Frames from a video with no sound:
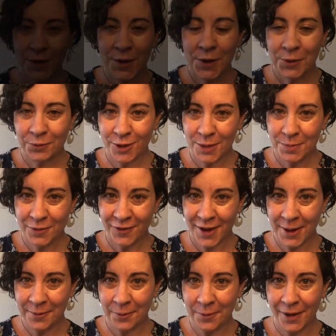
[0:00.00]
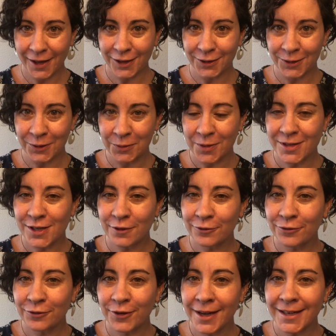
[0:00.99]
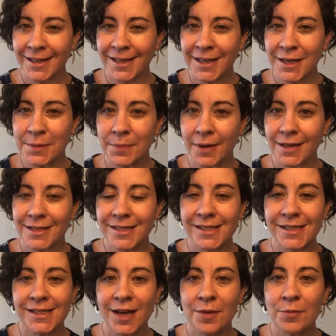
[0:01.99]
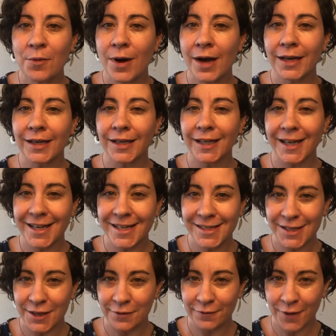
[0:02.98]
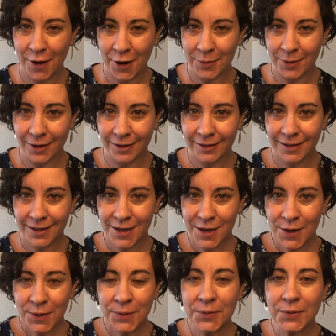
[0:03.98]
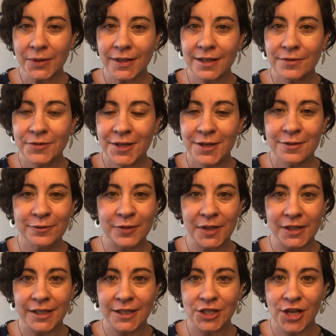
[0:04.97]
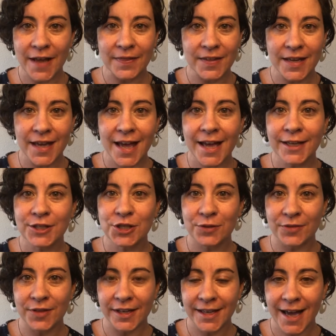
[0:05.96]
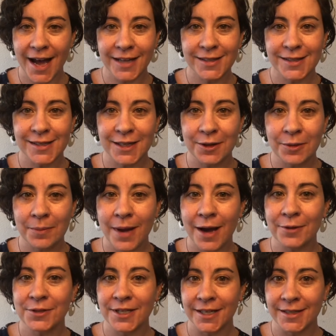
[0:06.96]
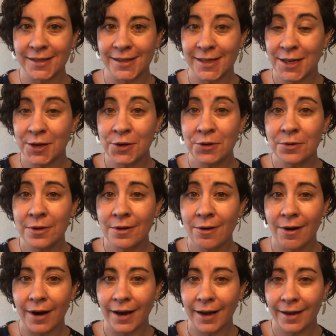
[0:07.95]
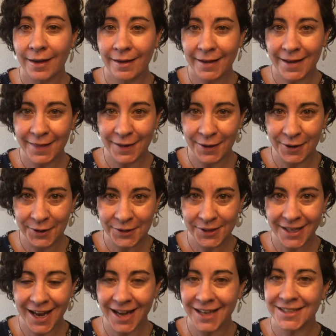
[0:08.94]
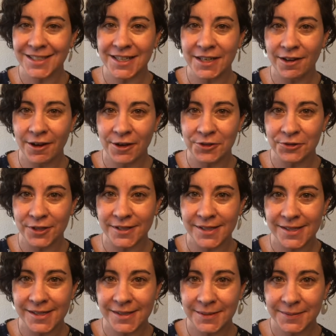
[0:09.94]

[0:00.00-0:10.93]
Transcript: Rip Van Winkle was a friendly but somewhat lazy farmer who lived in a village at the edge of the Catskill Mountains in New York in the early 1800s.